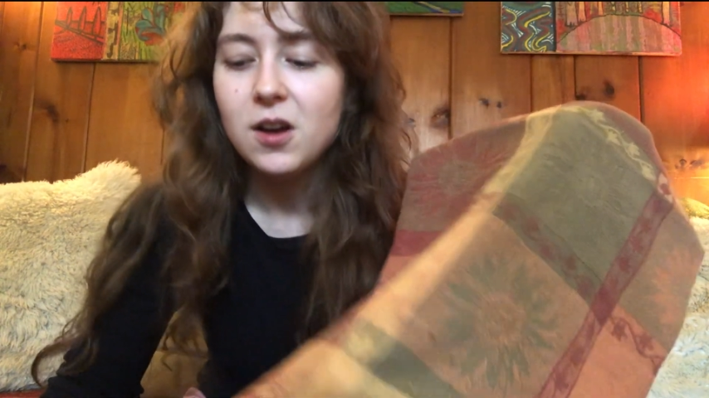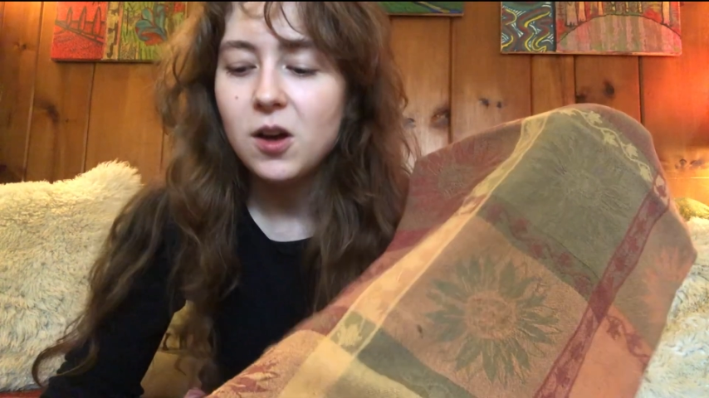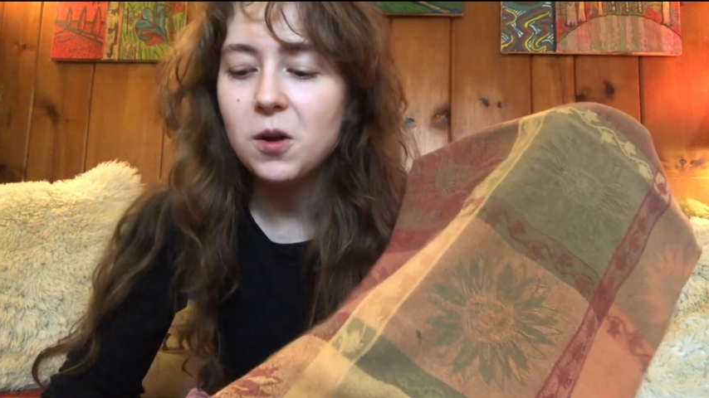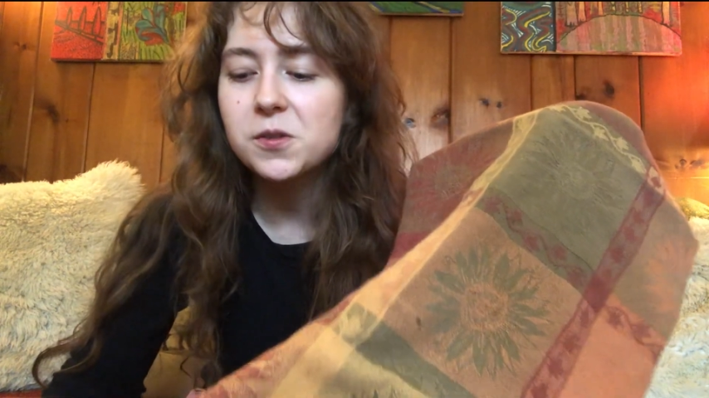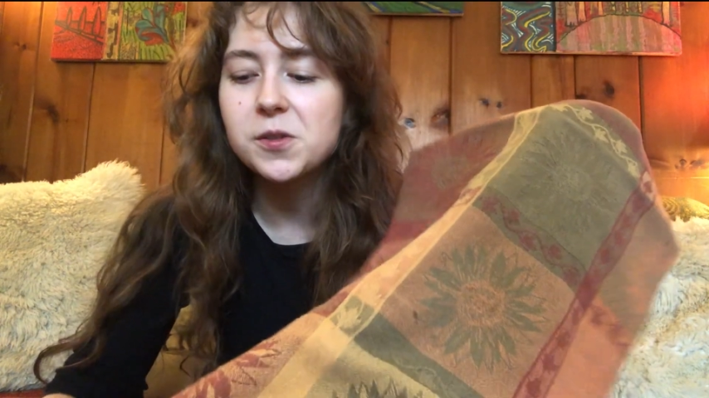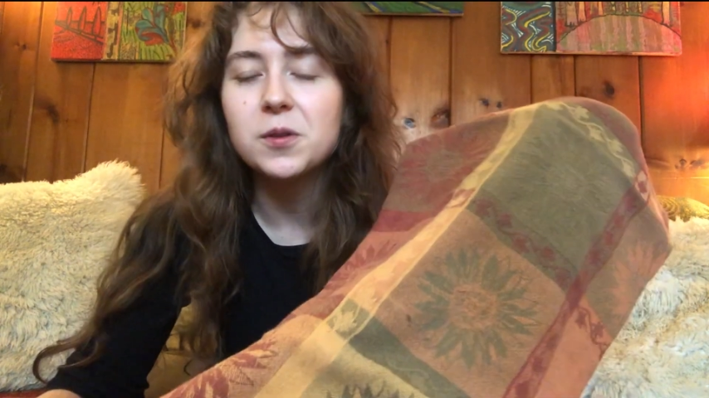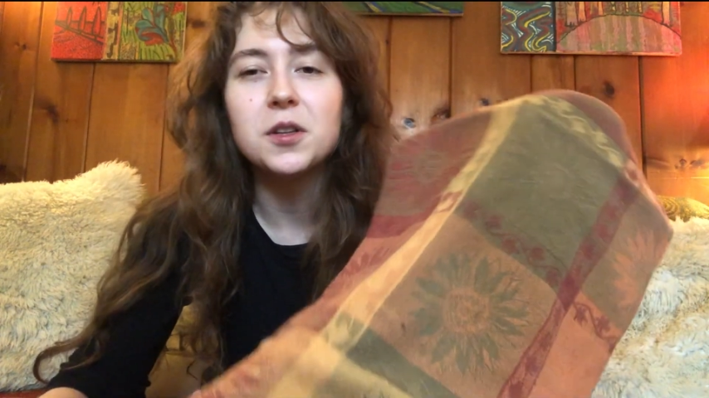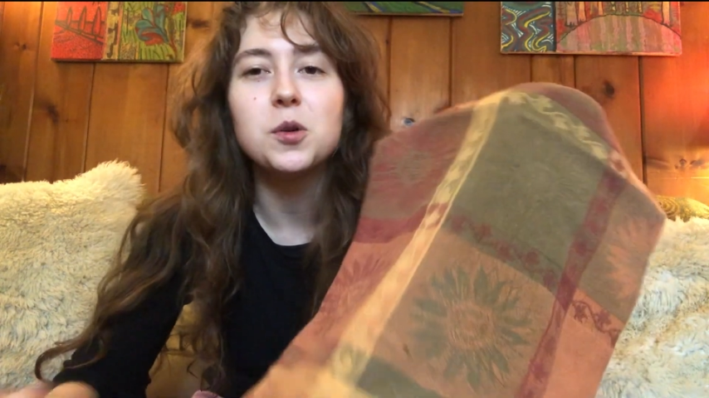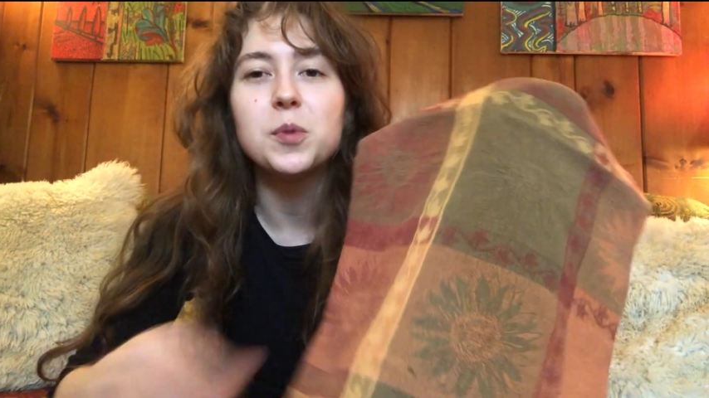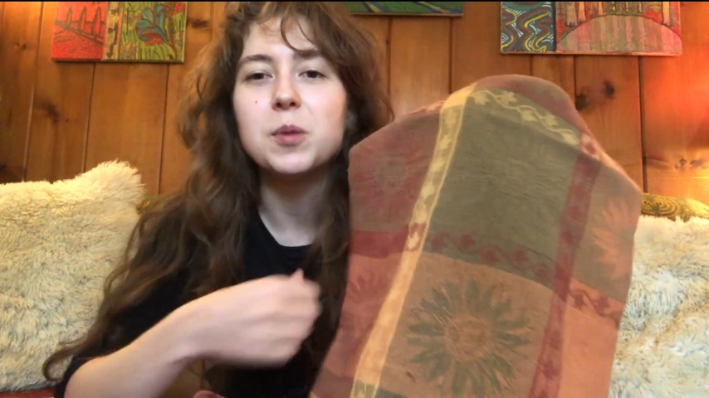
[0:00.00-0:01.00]
also a
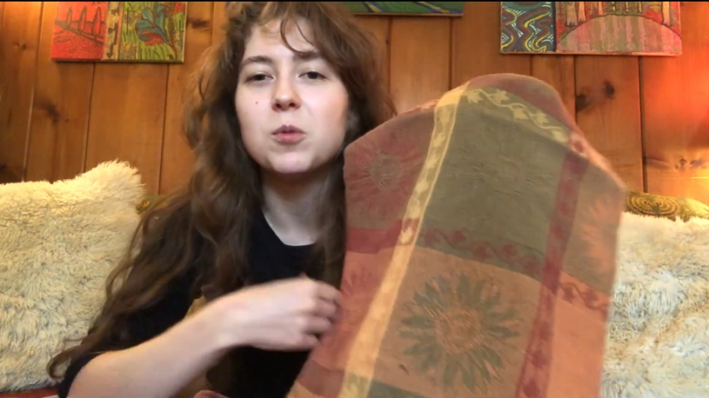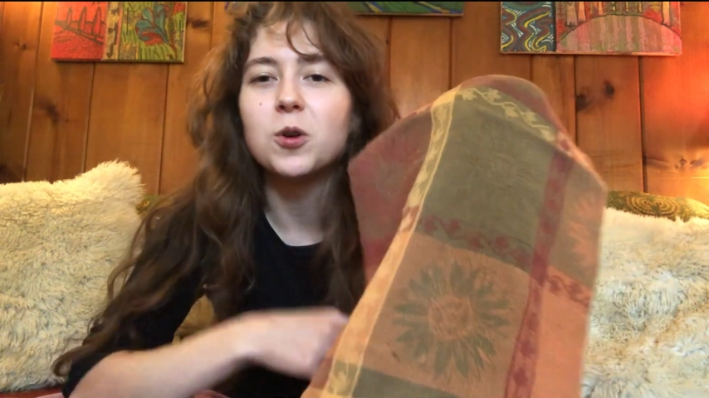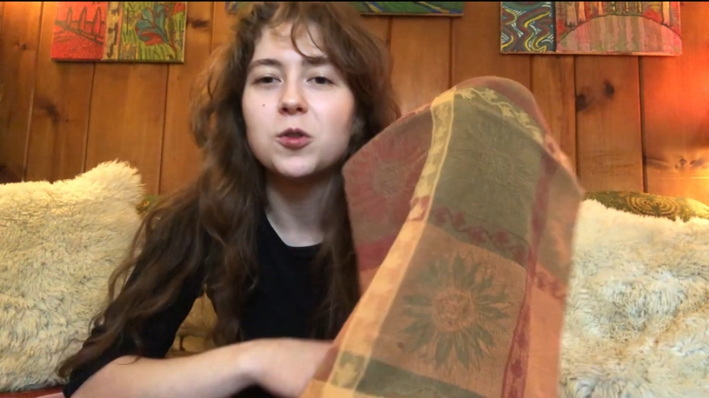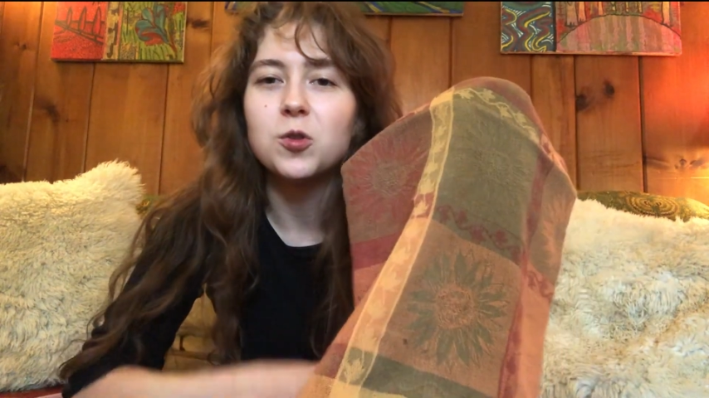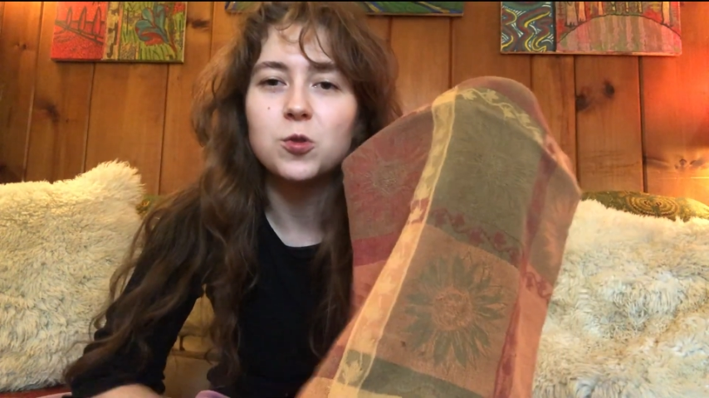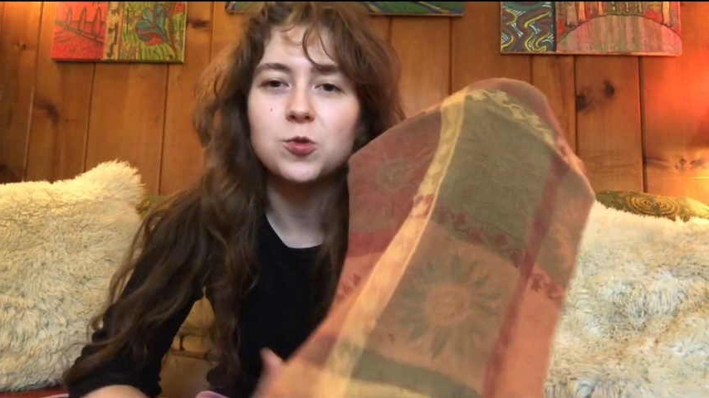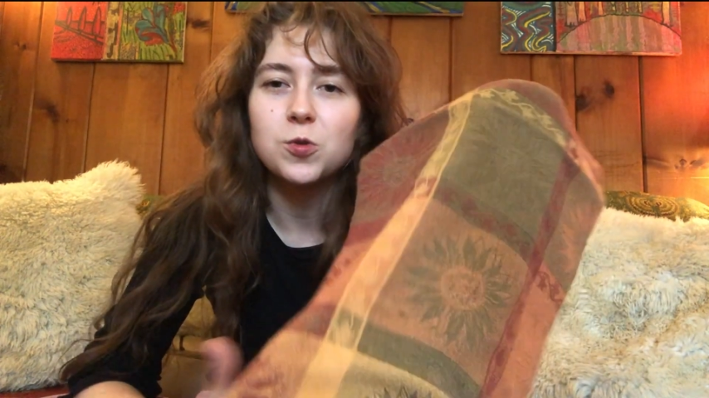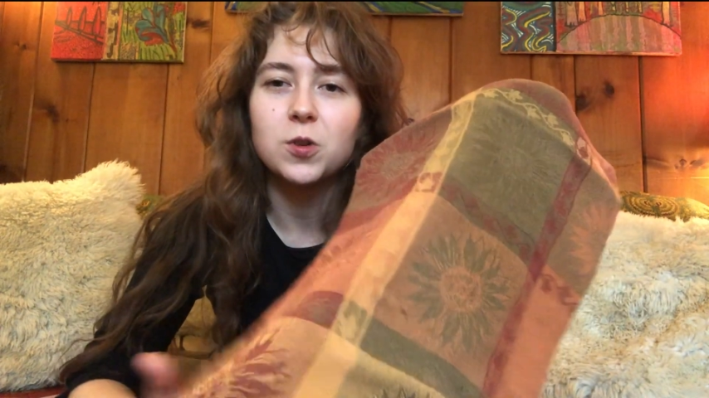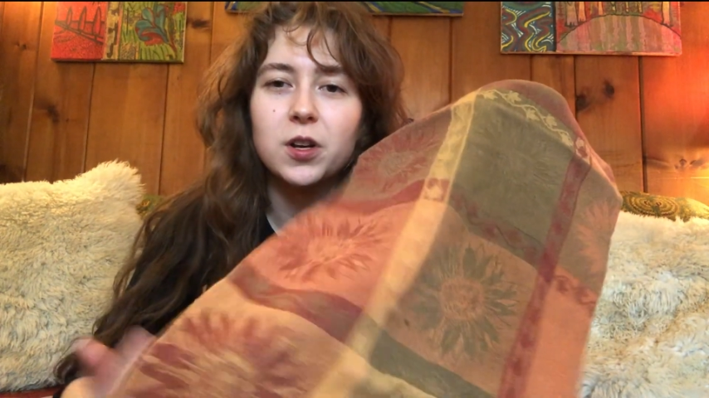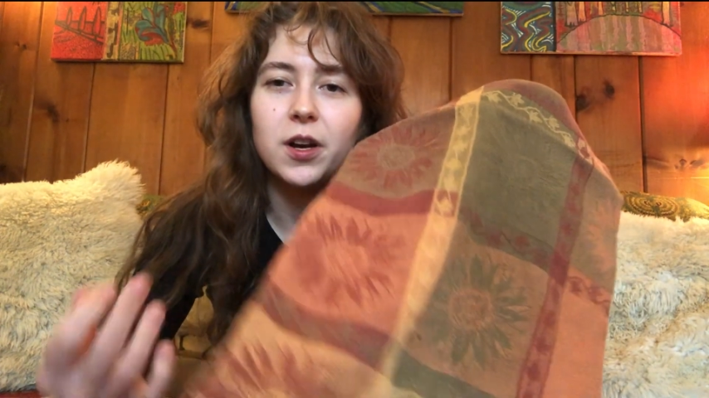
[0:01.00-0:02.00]
little bit more
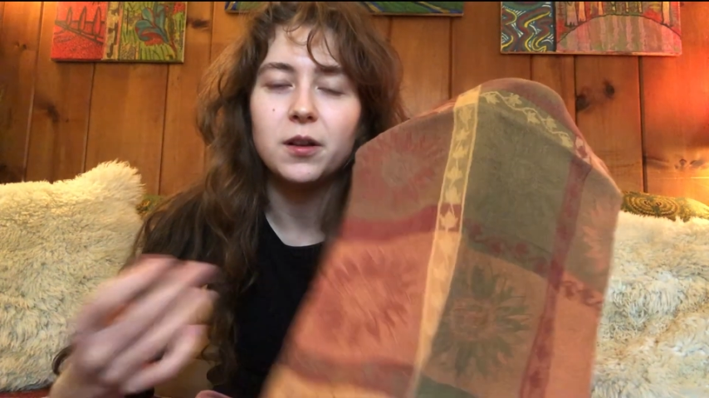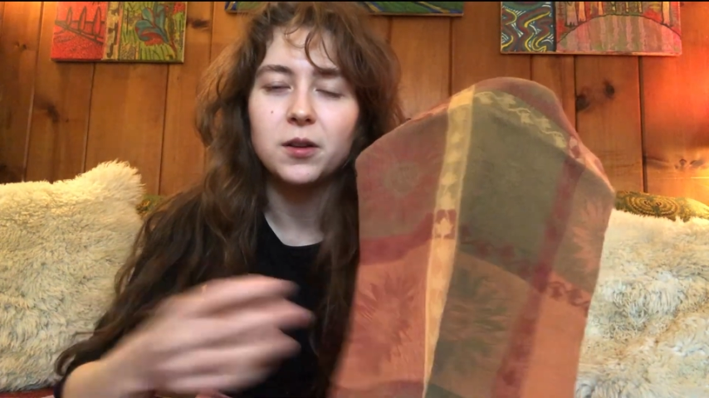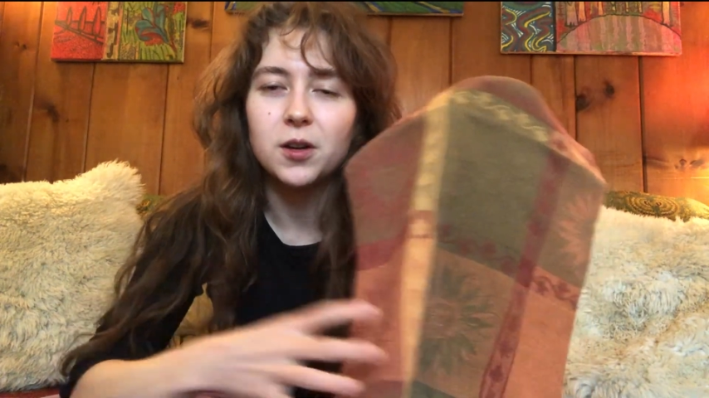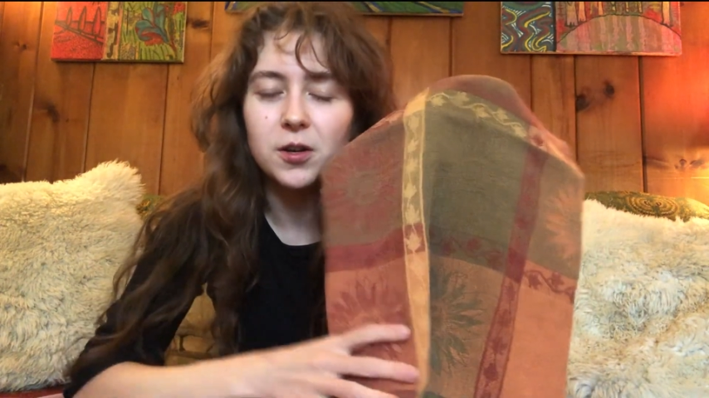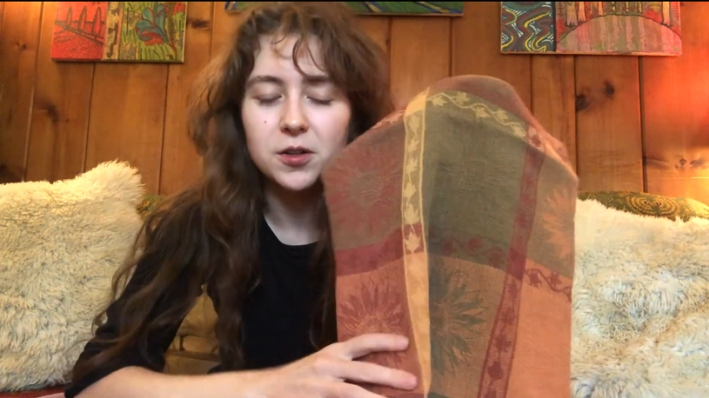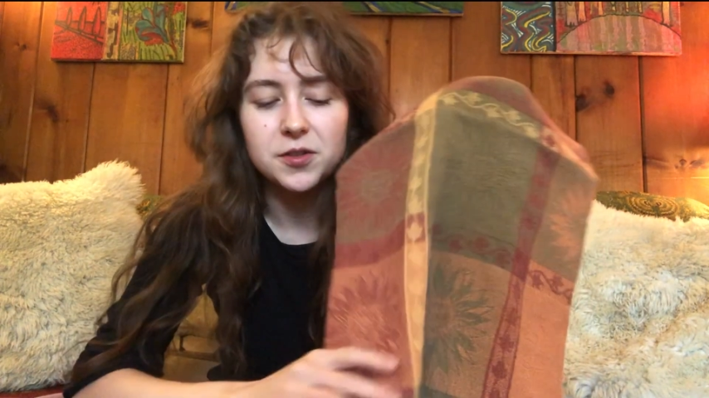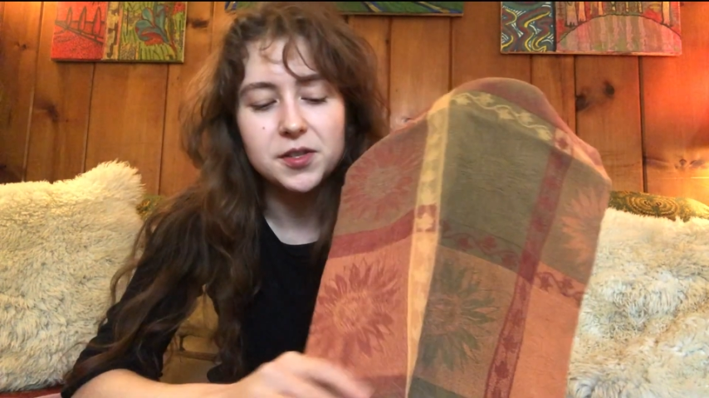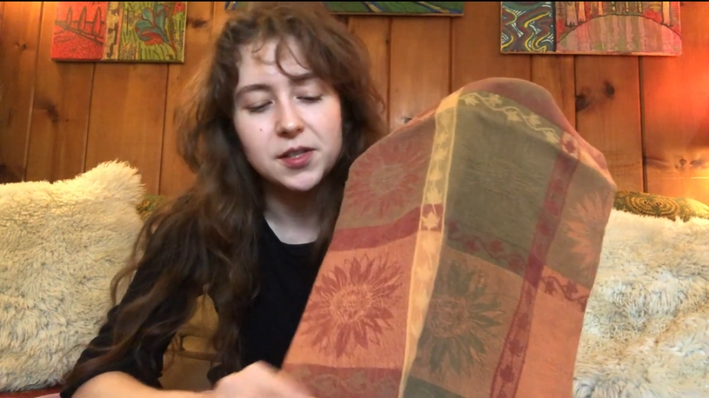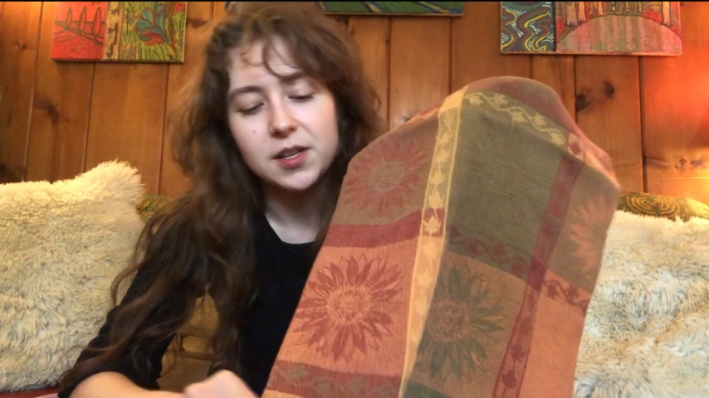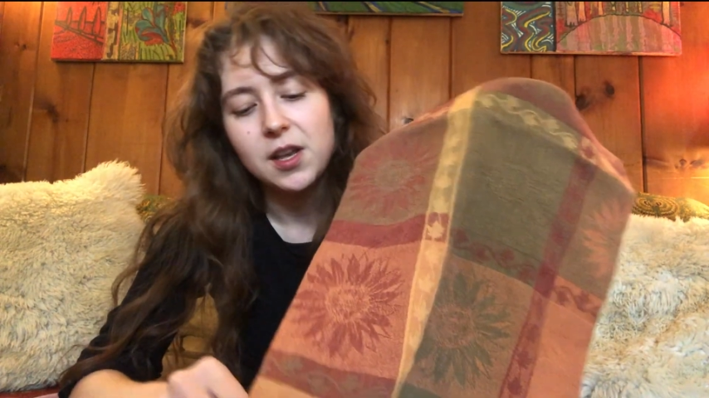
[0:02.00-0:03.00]
neutral
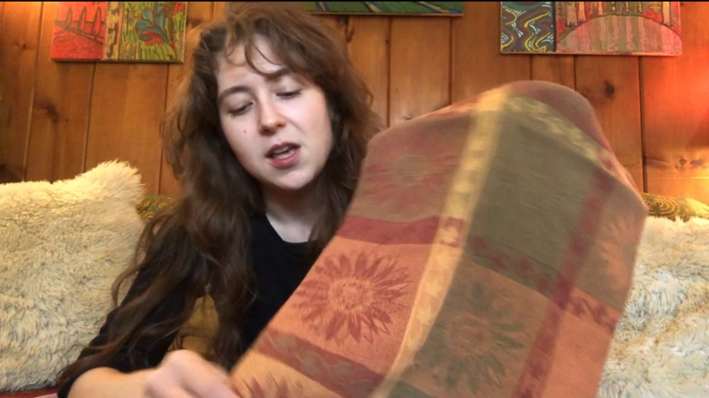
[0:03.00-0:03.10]
colors.